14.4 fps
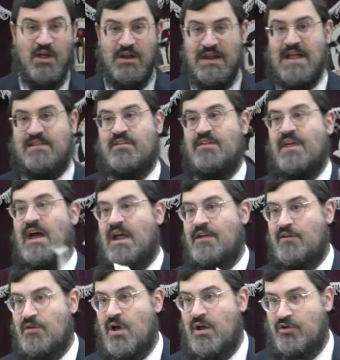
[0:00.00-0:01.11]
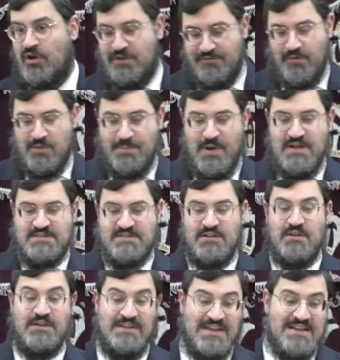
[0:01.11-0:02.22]
letter that I got it from the
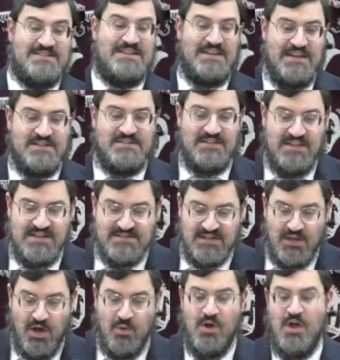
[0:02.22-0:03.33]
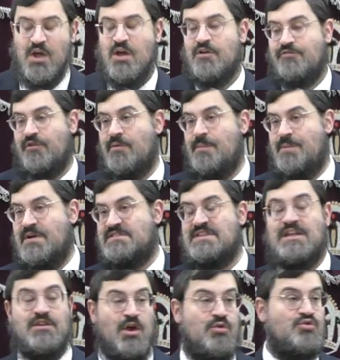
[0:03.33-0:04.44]
person years and years and years ago, from the person
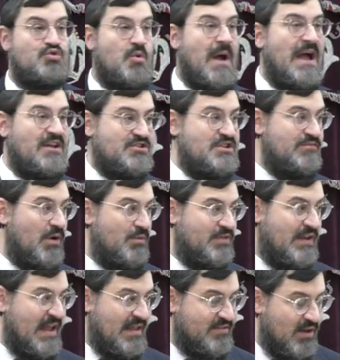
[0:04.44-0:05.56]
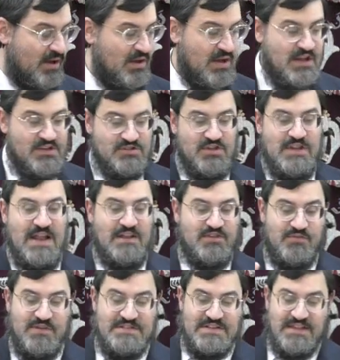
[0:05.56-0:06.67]
that knows who actually wrote the letter. So the letter
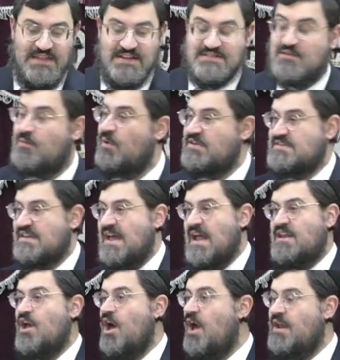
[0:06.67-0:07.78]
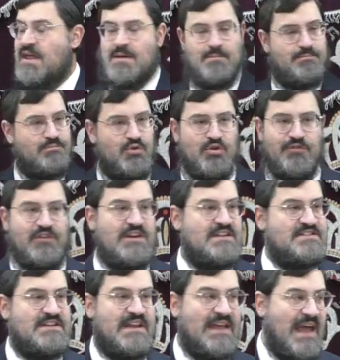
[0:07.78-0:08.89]
reads like this. Once again, you heard it, beautiful,
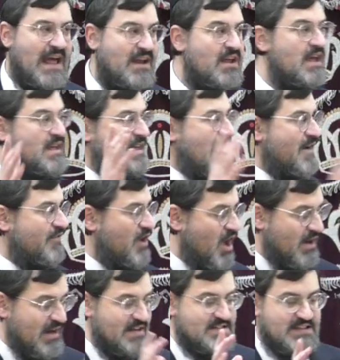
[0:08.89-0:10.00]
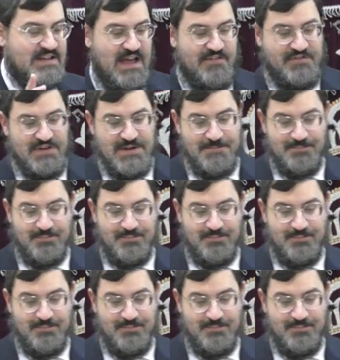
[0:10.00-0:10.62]
listen again. You haven't heard it, listen carefully.